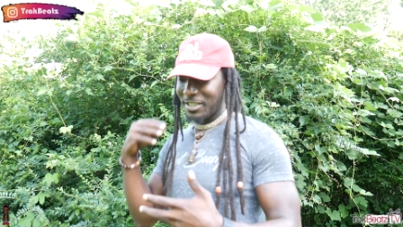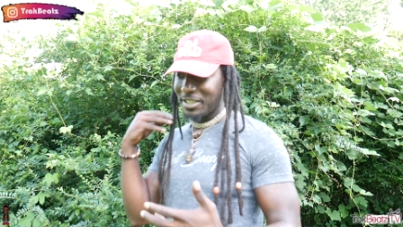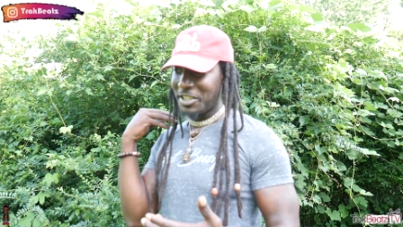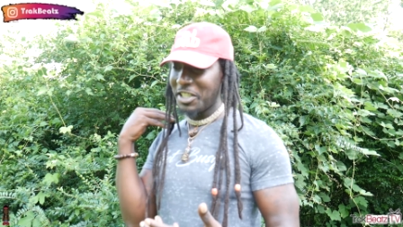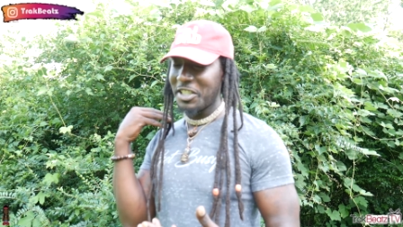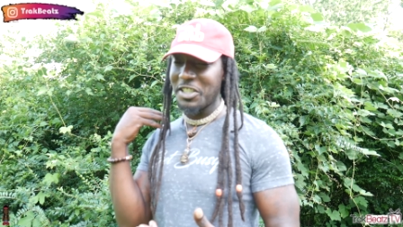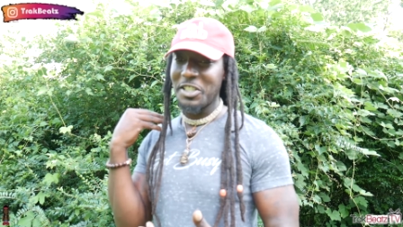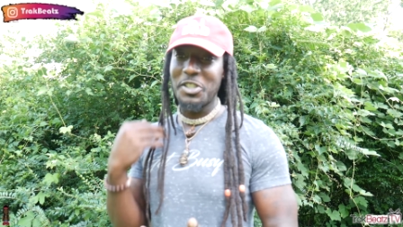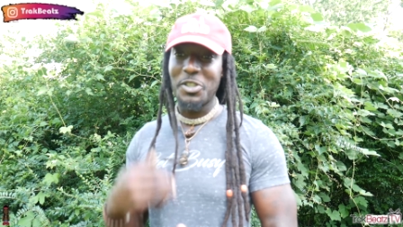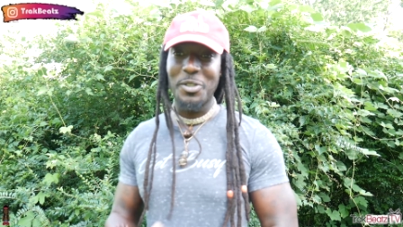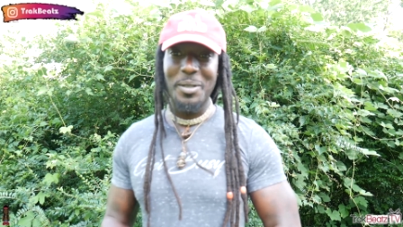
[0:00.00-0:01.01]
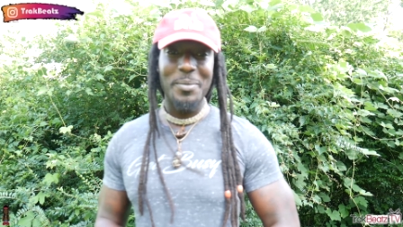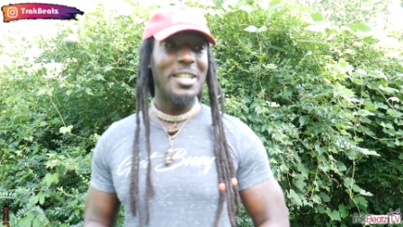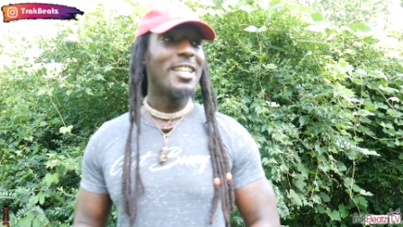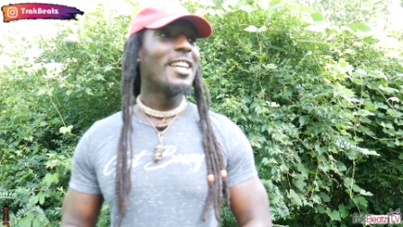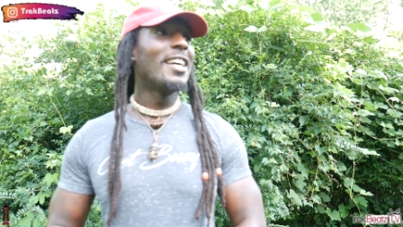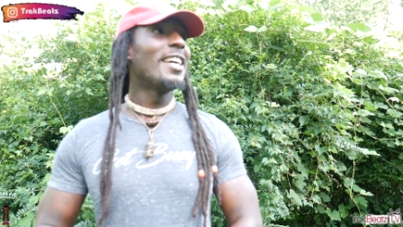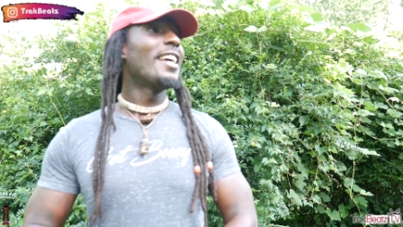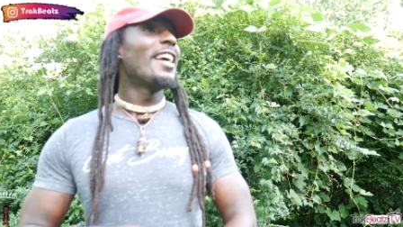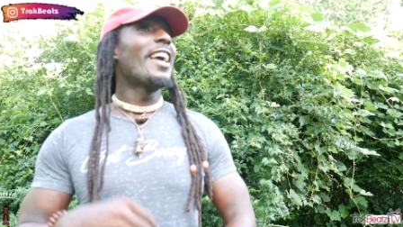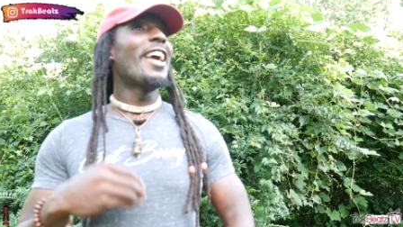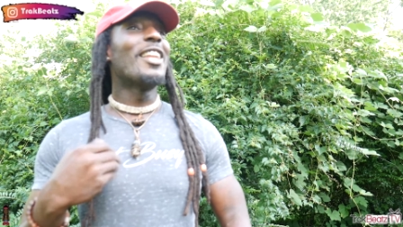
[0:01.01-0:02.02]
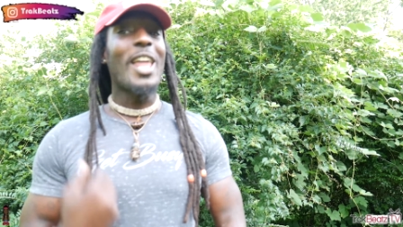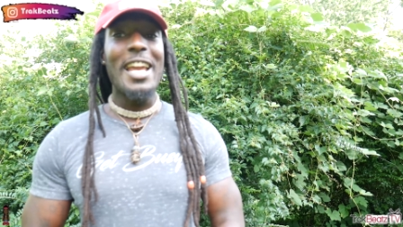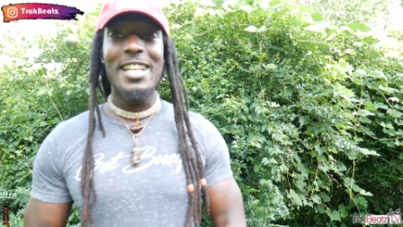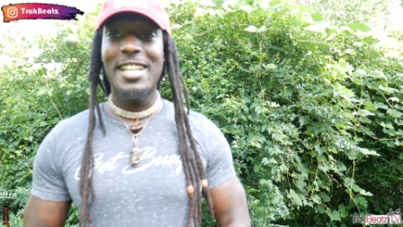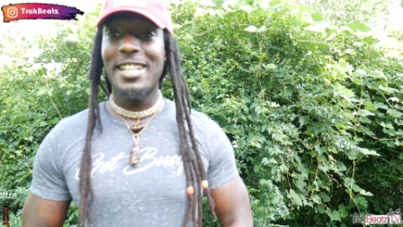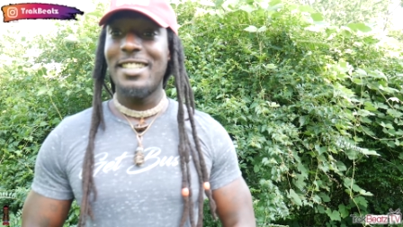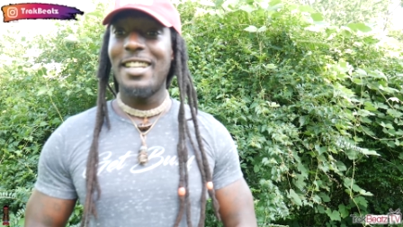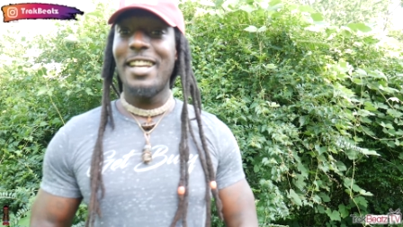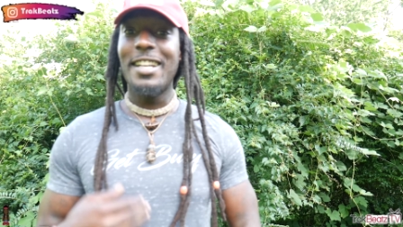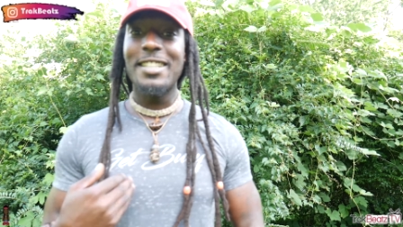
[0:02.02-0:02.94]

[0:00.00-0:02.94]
and she is extremely enlightening and